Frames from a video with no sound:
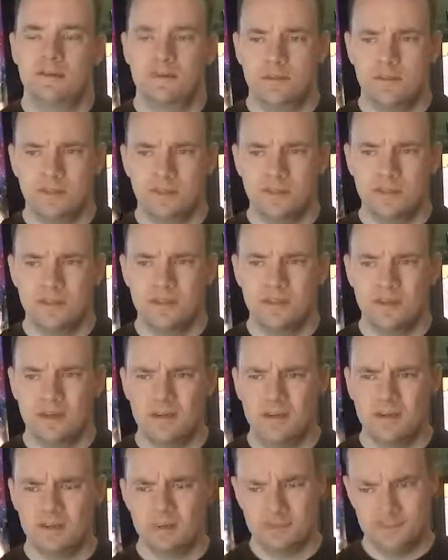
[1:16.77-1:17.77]
Super
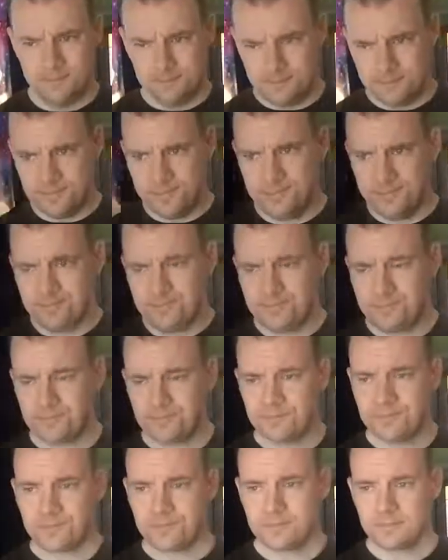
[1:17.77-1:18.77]
Nintendo.
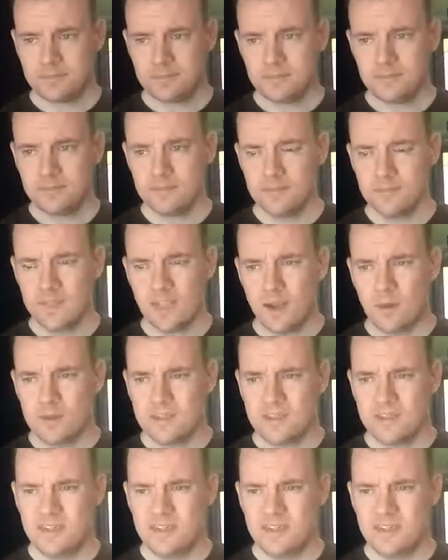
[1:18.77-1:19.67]
I was